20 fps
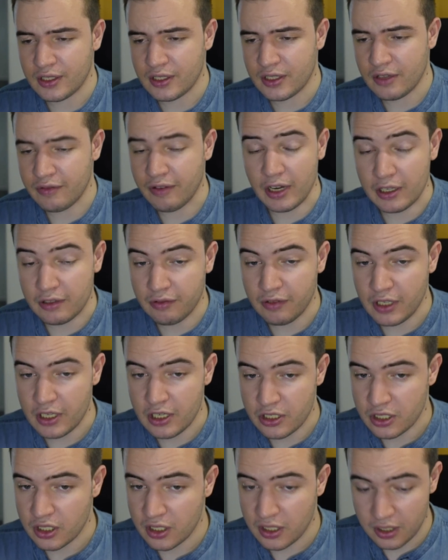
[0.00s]
if I had
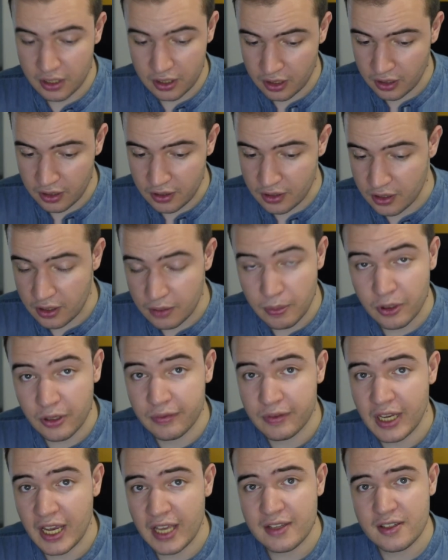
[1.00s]
finished the Book of
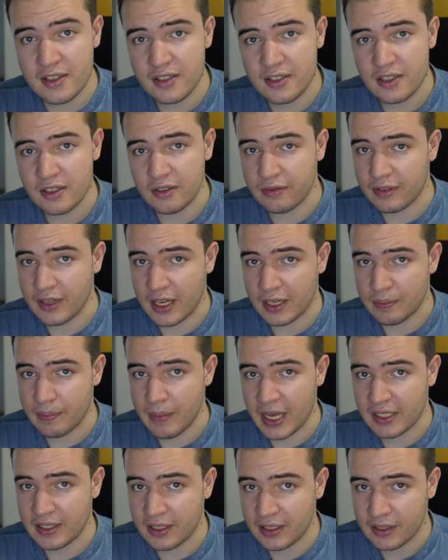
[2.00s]
the Ancestor for that
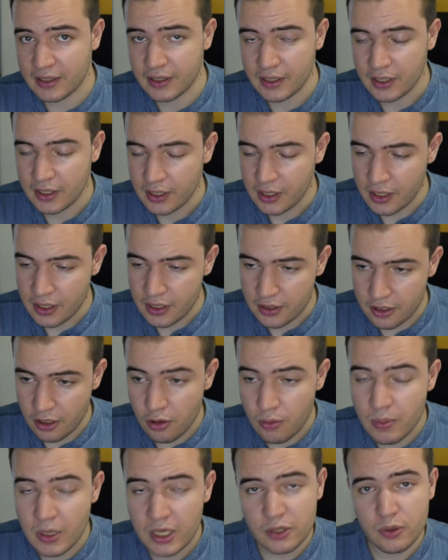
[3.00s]
matter,
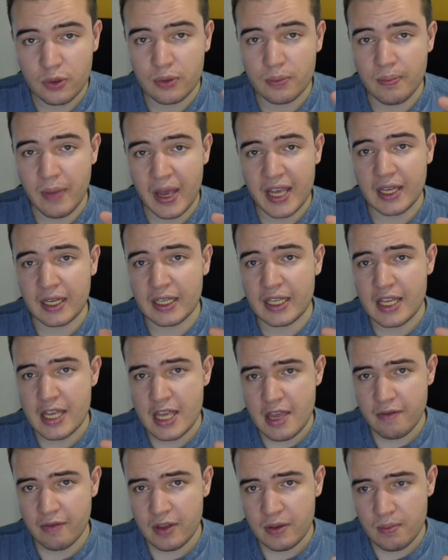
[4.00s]
so much would make
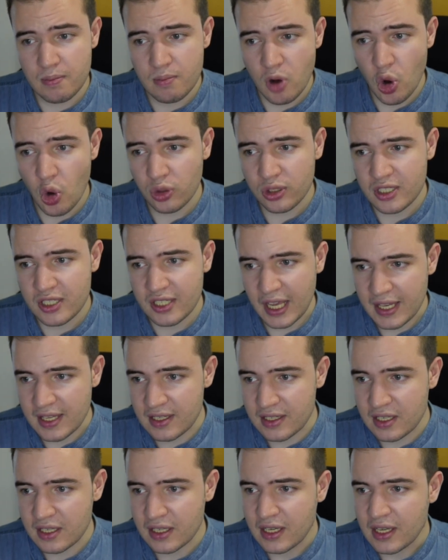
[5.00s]
even more
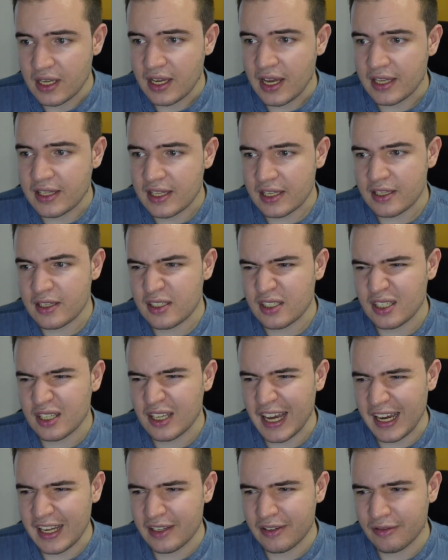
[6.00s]
sense. And that is
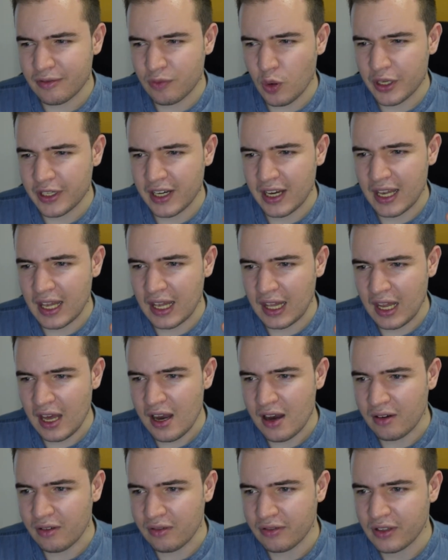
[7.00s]
kind of what I
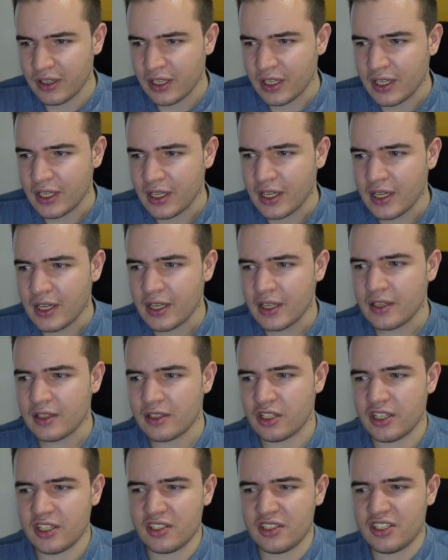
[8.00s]
love.
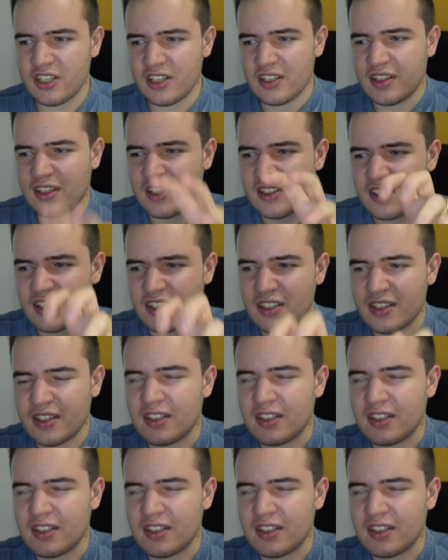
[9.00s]
This